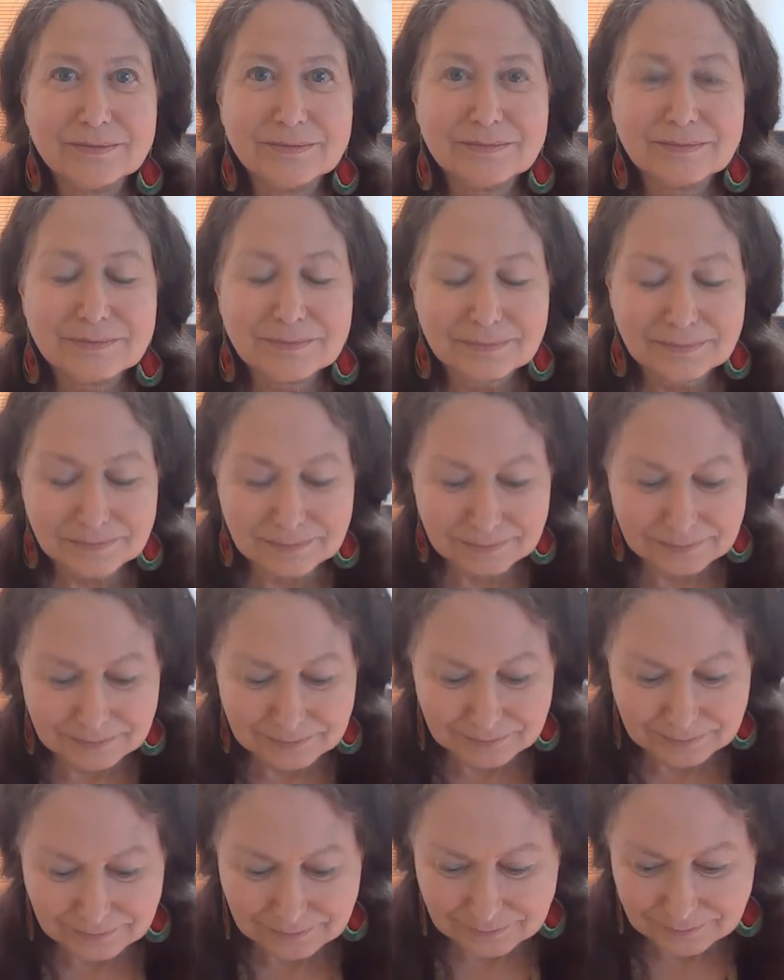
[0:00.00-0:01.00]

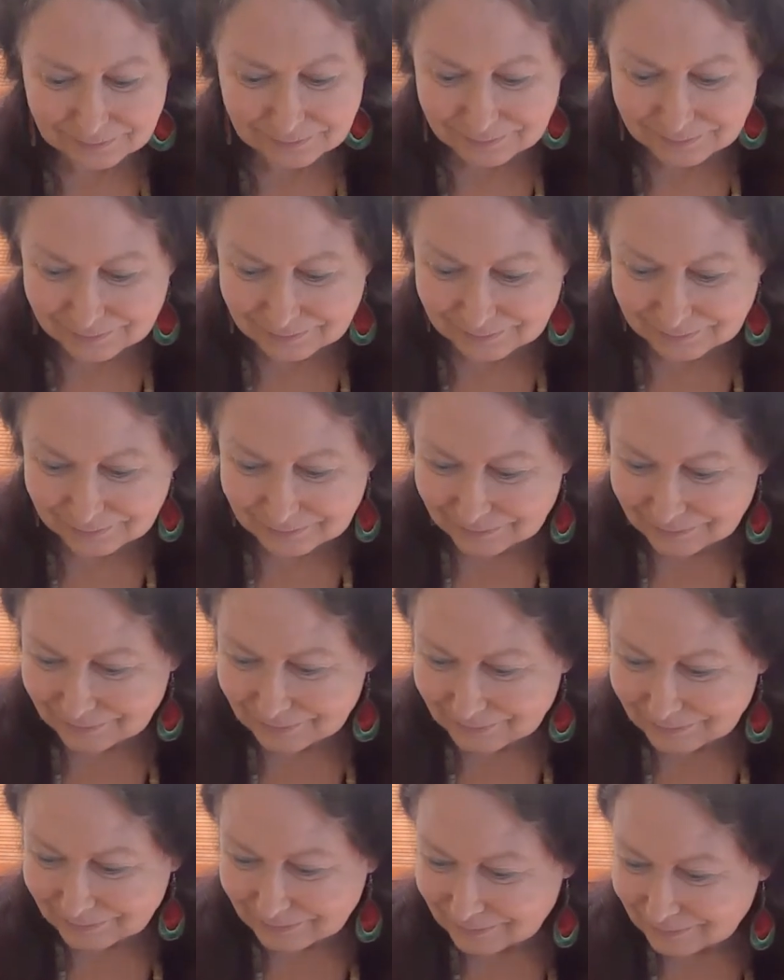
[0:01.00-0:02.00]

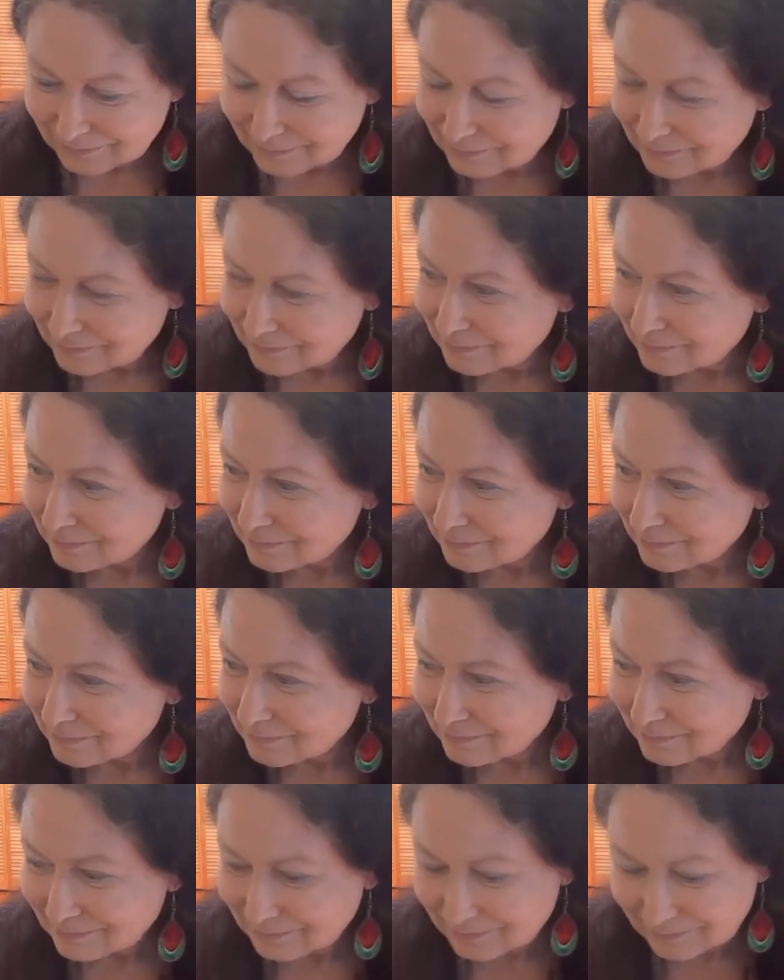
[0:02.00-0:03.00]

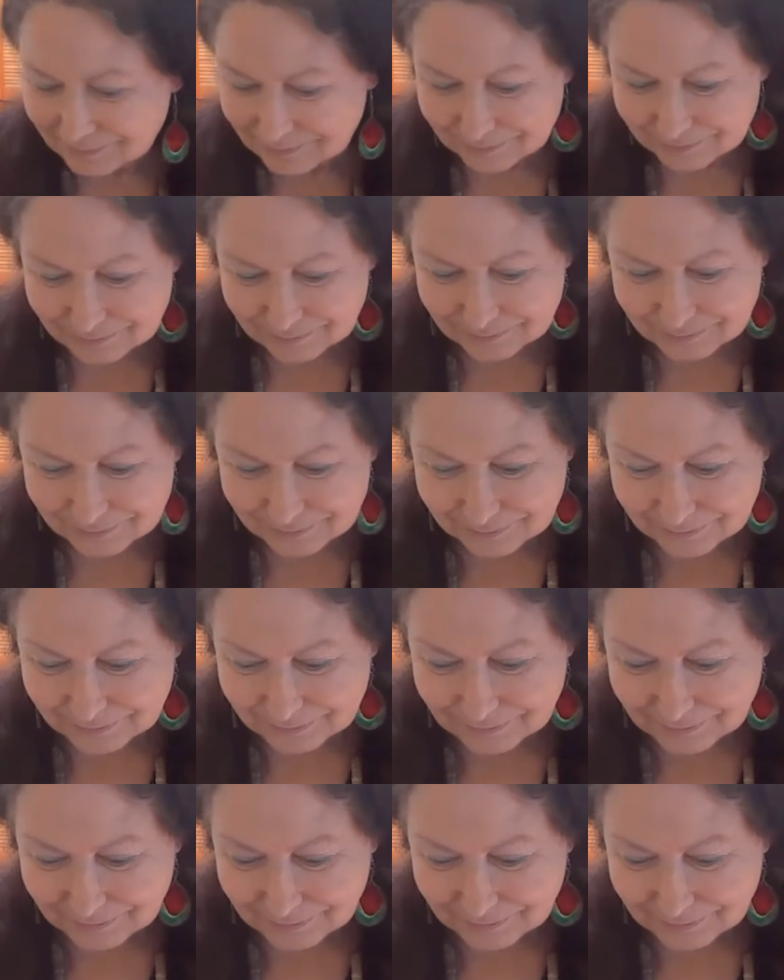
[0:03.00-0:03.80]
(no one is talking)